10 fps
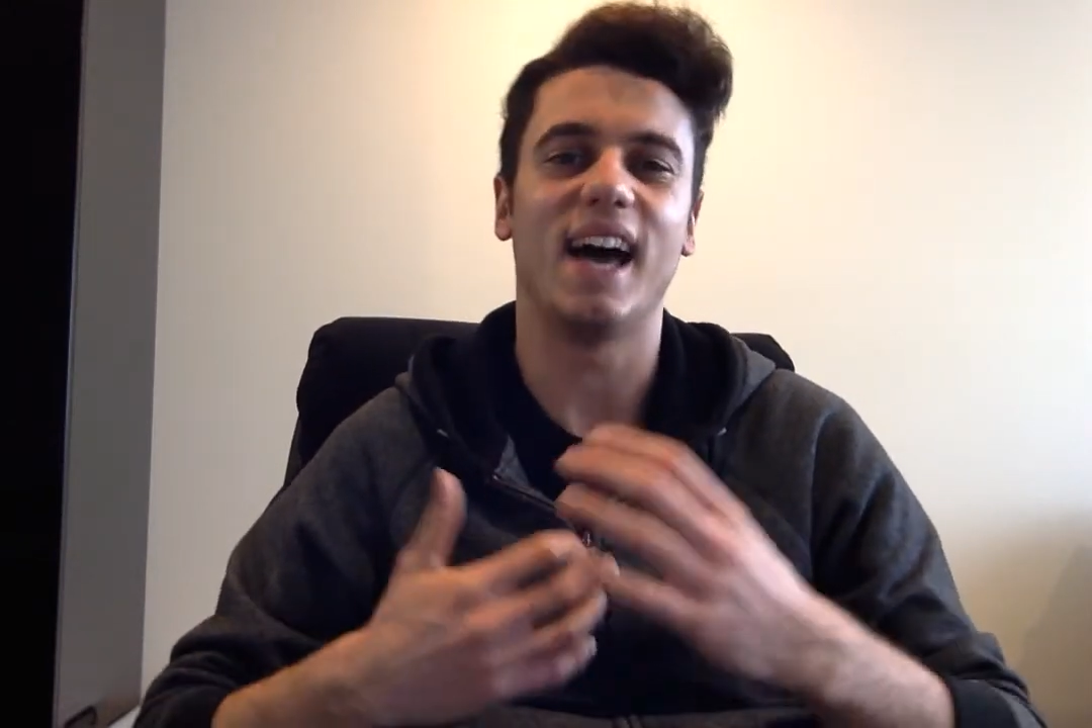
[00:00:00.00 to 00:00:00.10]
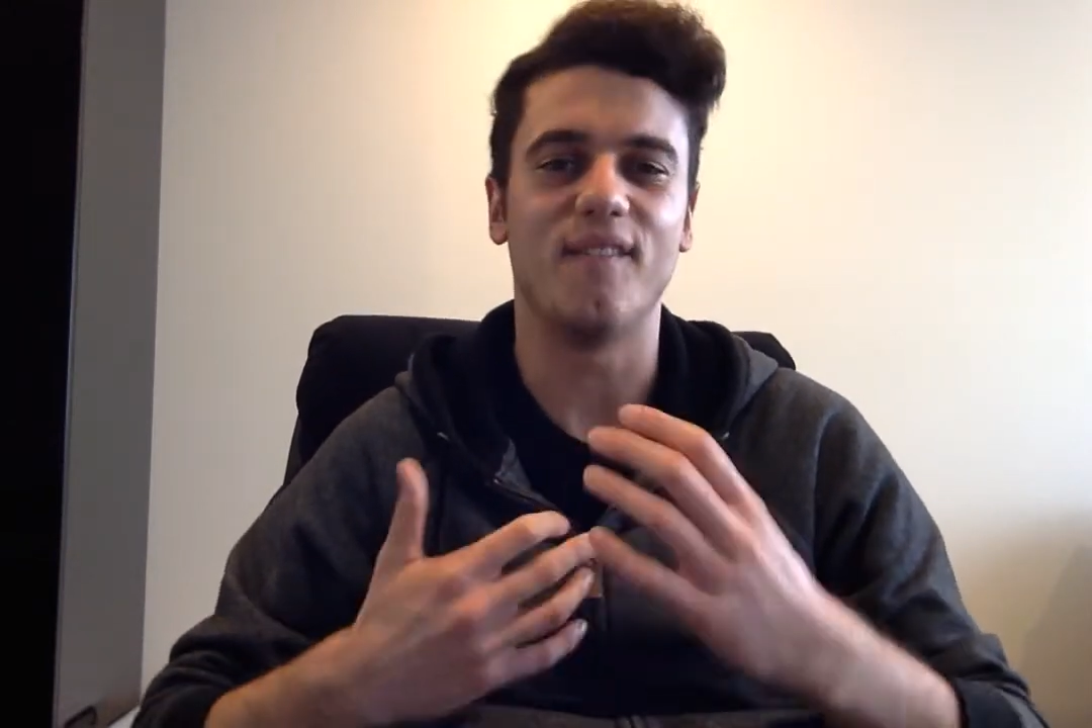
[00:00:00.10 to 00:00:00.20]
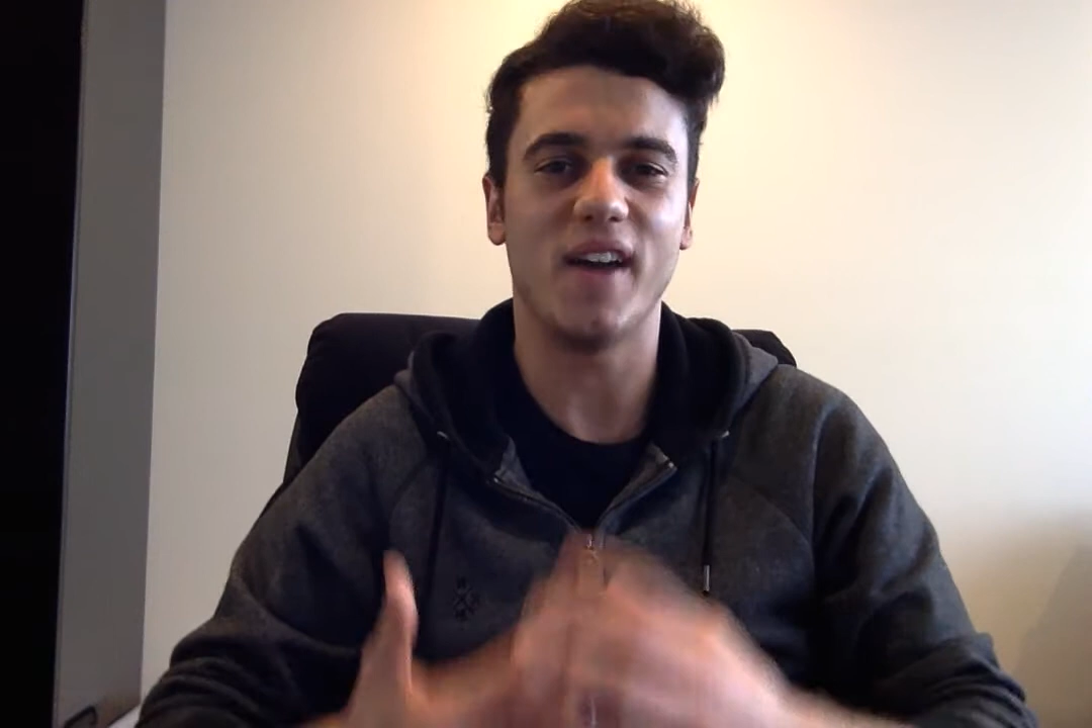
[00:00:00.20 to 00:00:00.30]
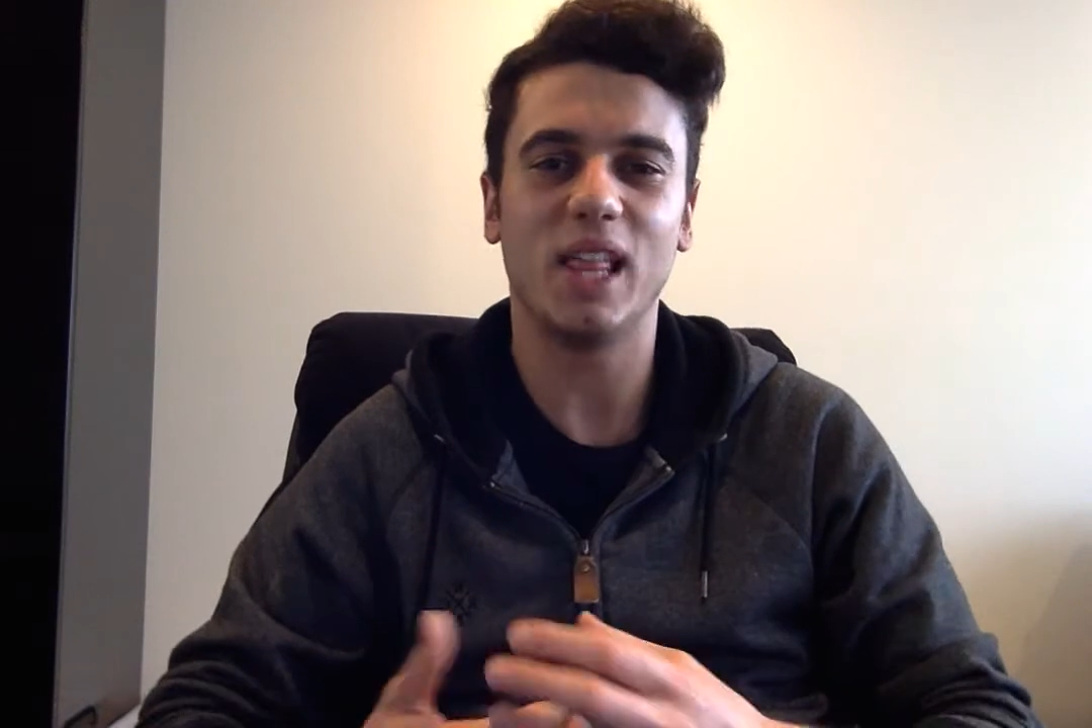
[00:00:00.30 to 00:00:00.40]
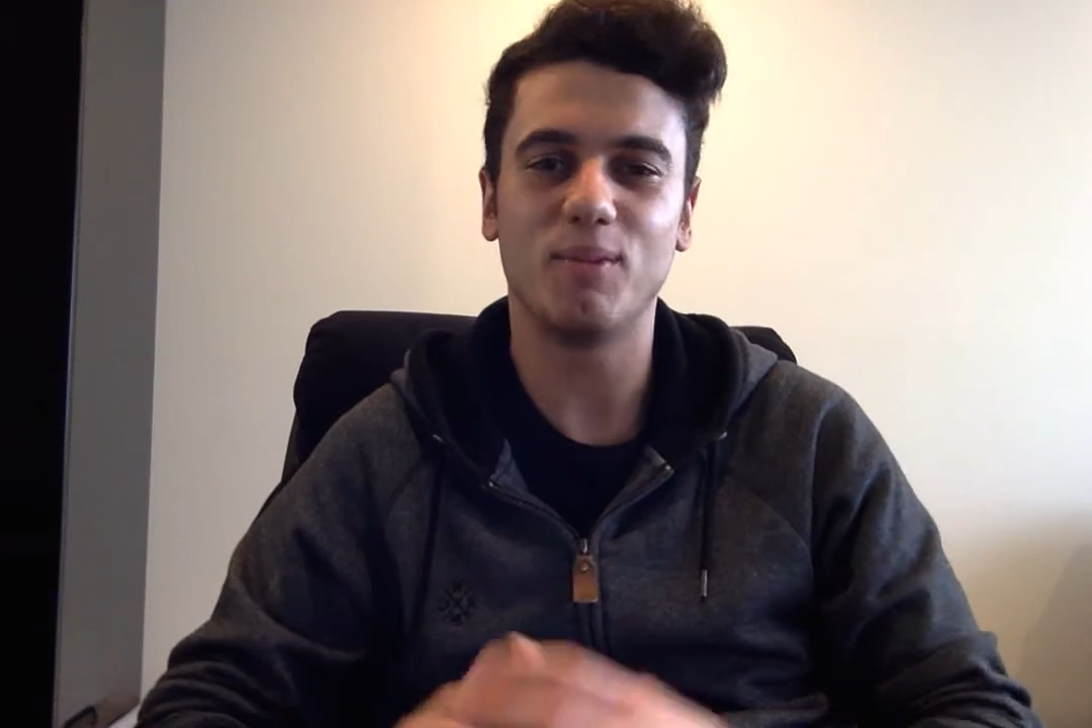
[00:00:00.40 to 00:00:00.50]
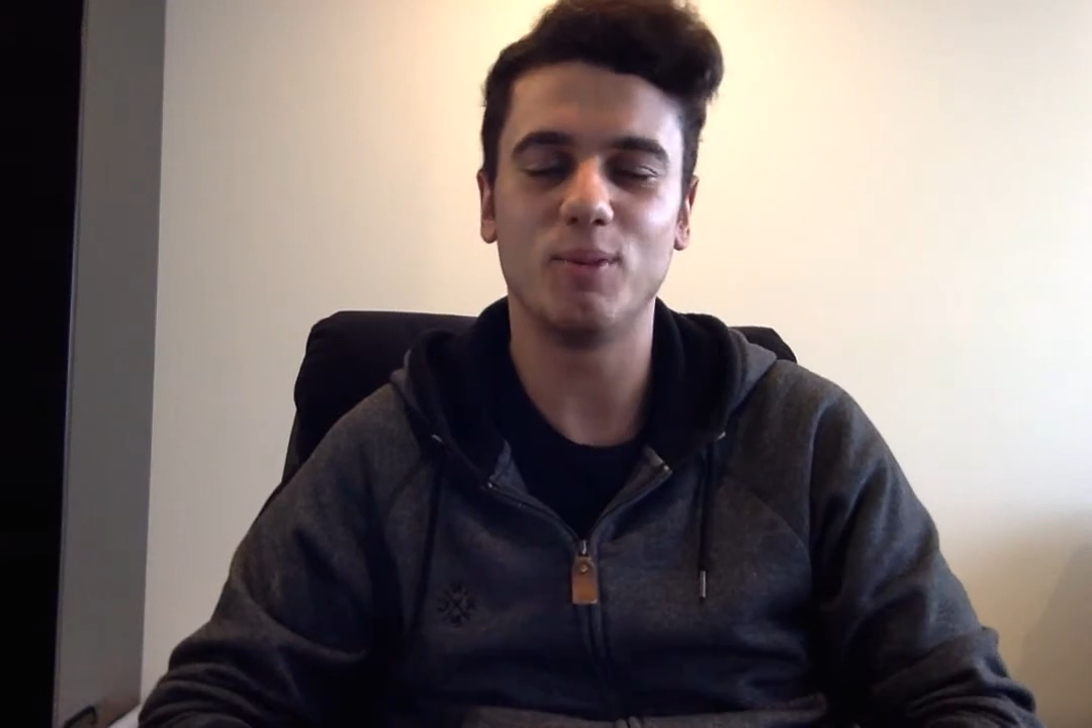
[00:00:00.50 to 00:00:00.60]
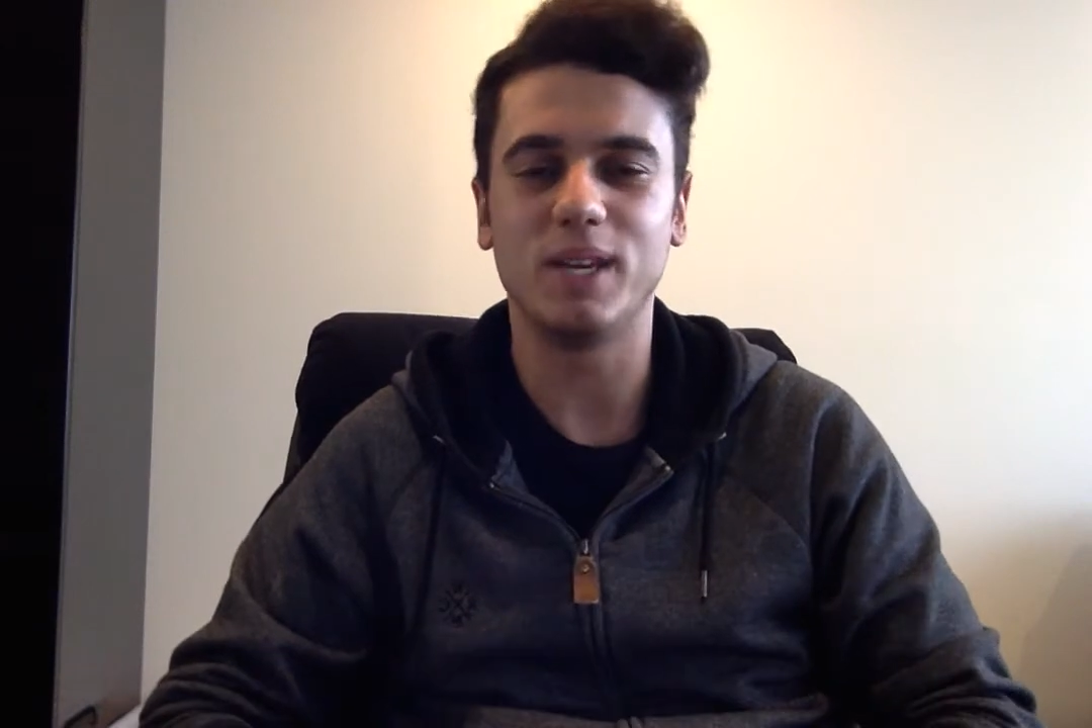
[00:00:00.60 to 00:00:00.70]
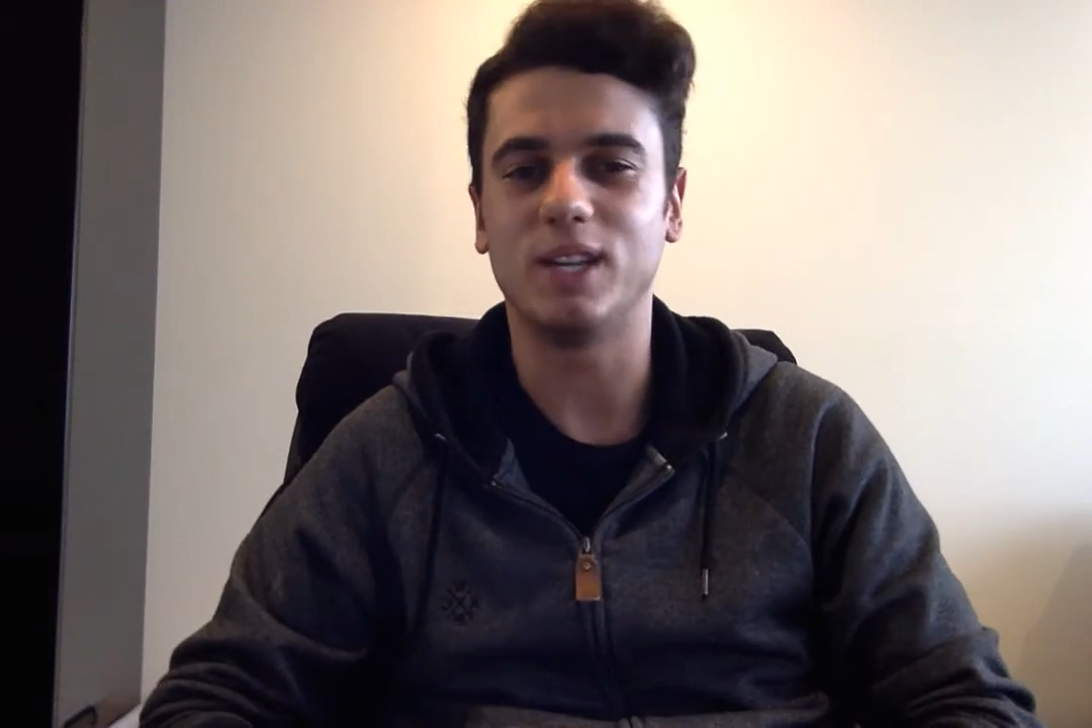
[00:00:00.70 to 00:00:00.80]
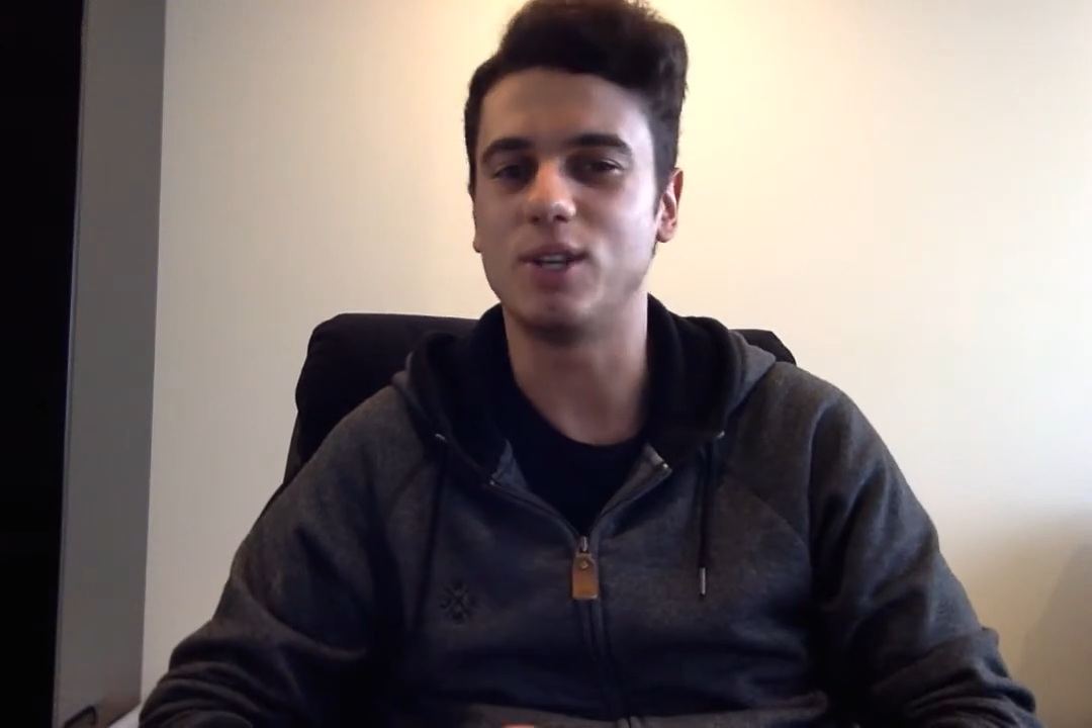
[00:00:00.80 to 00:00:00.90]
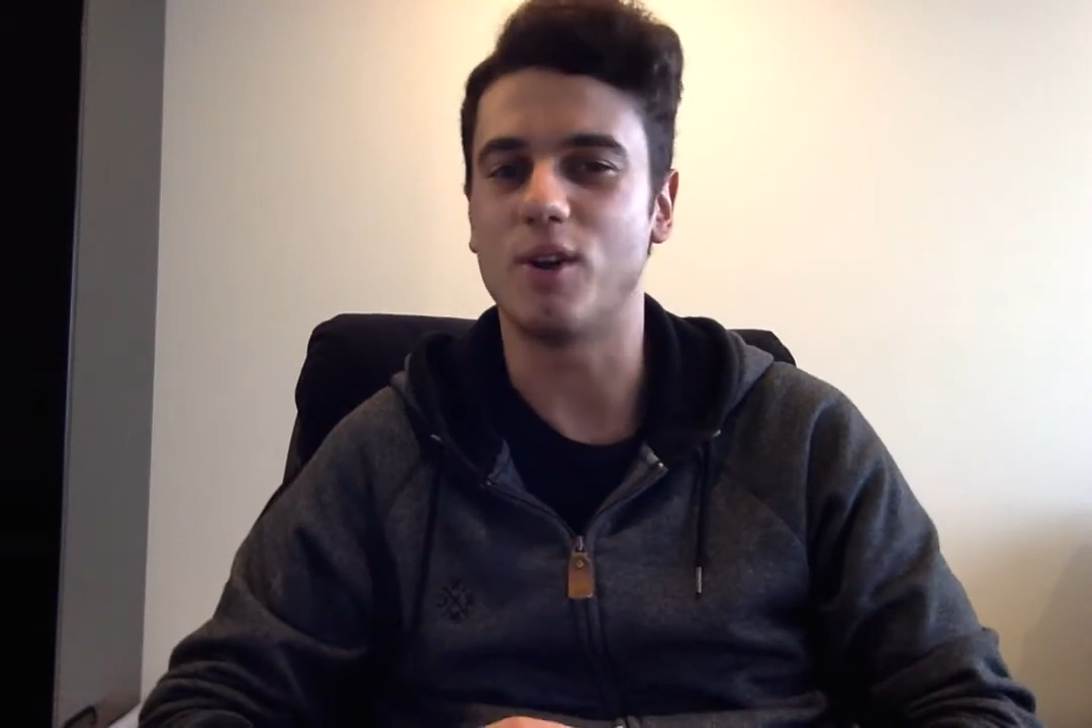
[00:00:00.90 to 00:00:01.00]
available because